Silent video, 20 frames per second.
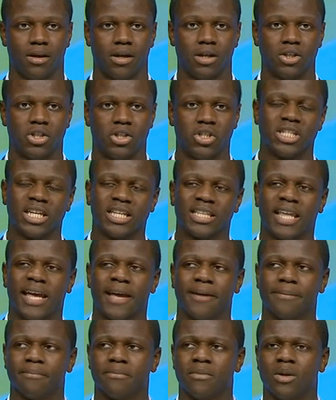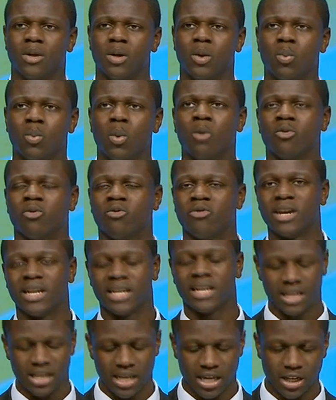She said that what we
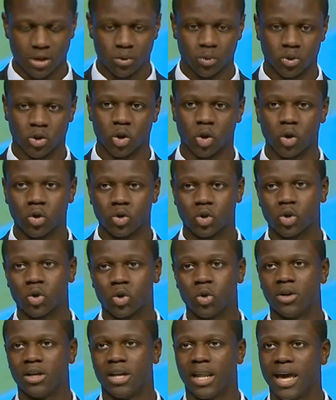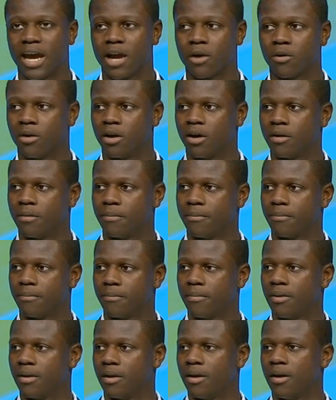really needed was a good school in the area,
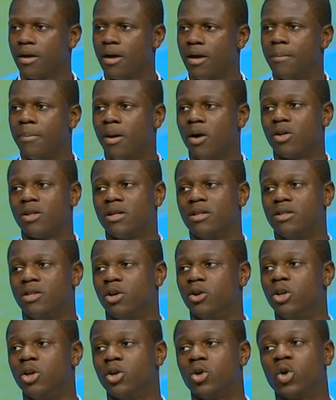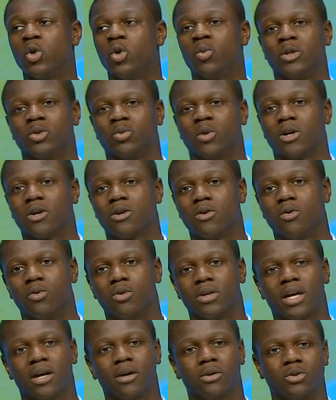but the only good ones were all
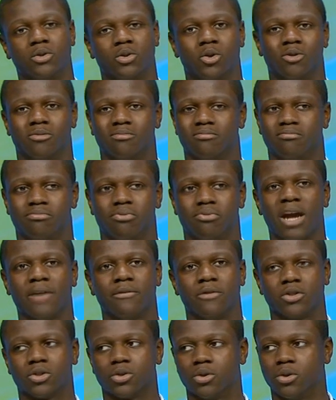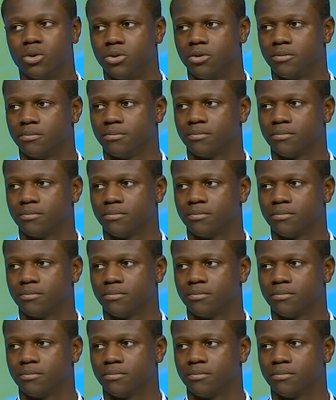girls or private schools.